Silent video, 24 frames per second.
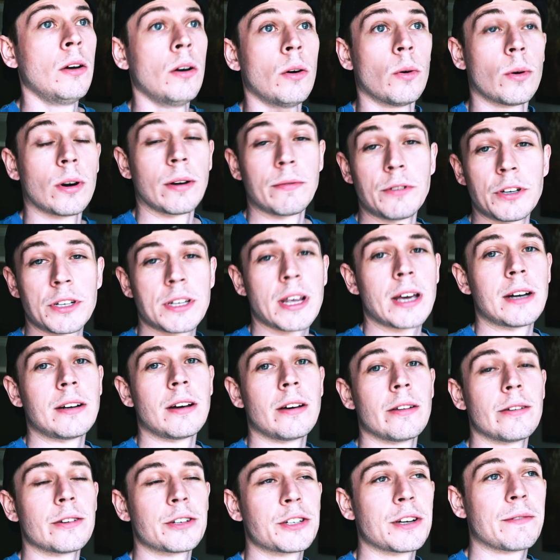where I've just had
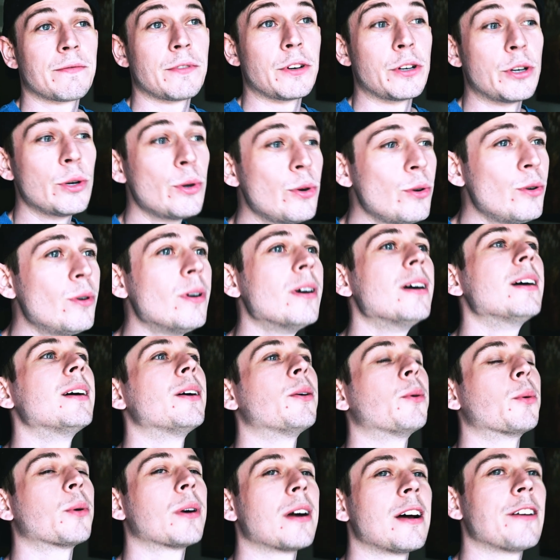other stuff to do,
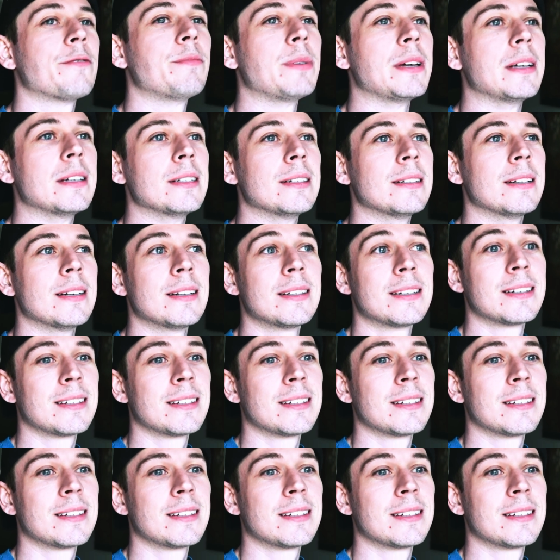or I've been